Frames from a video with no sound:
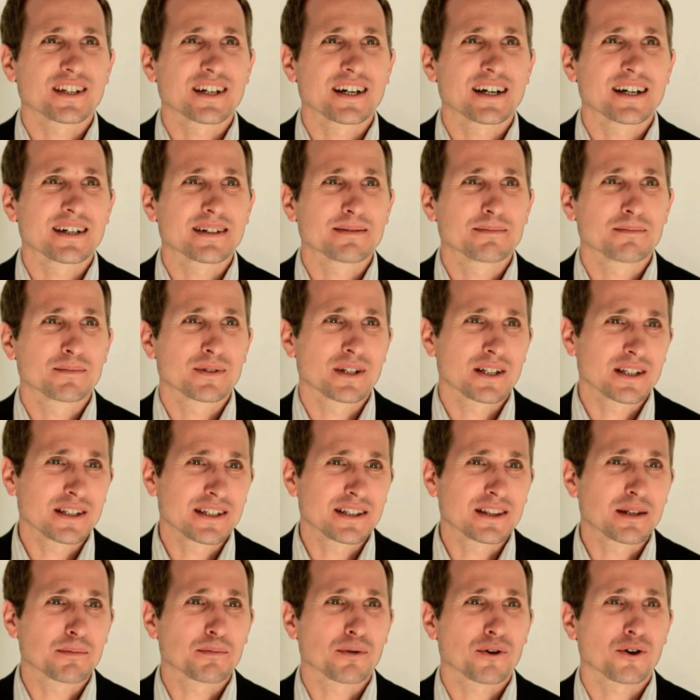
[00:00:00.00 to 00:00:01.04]
I lead
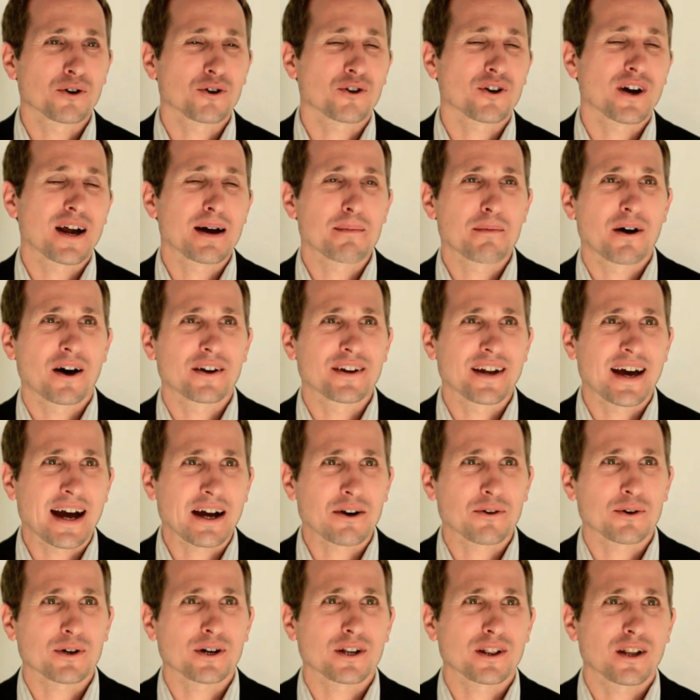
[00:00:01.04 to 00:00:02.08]
the program on
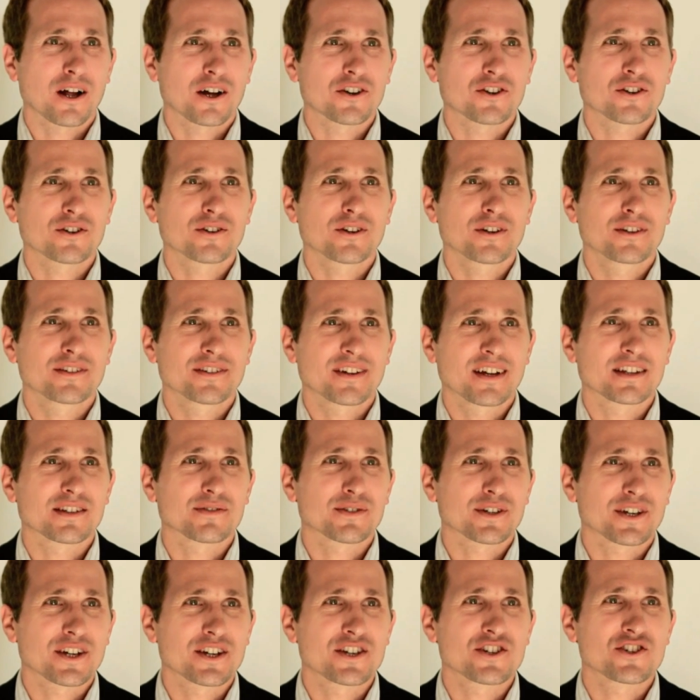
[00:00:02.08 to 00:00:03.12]
agroecological
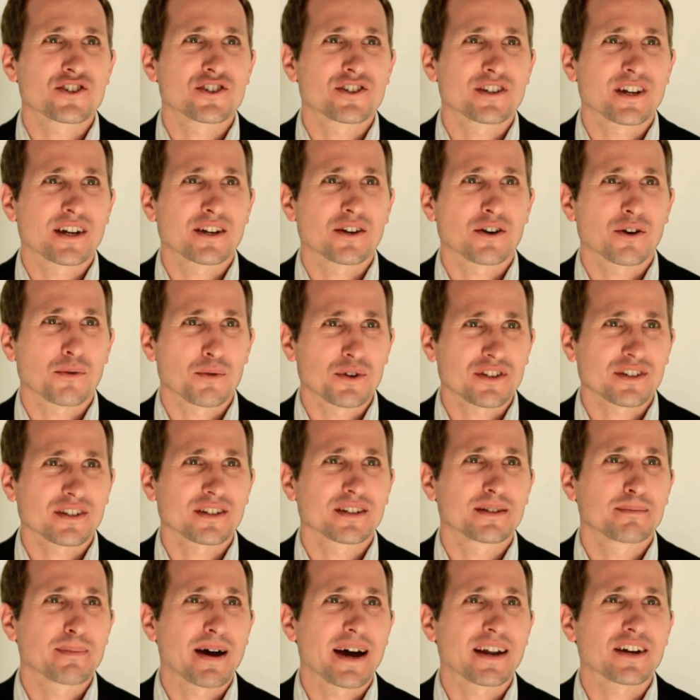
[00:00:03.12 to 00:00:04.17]
intensification and risk
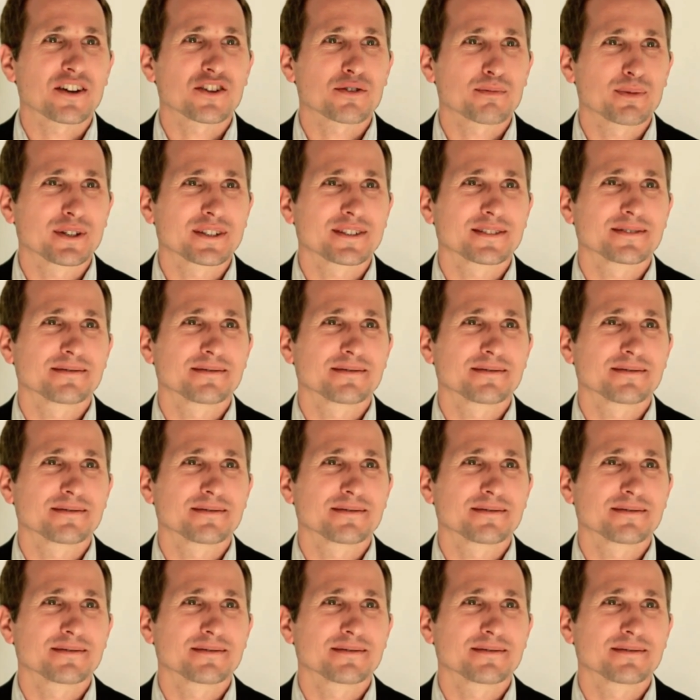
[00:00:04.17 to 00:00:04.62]
management.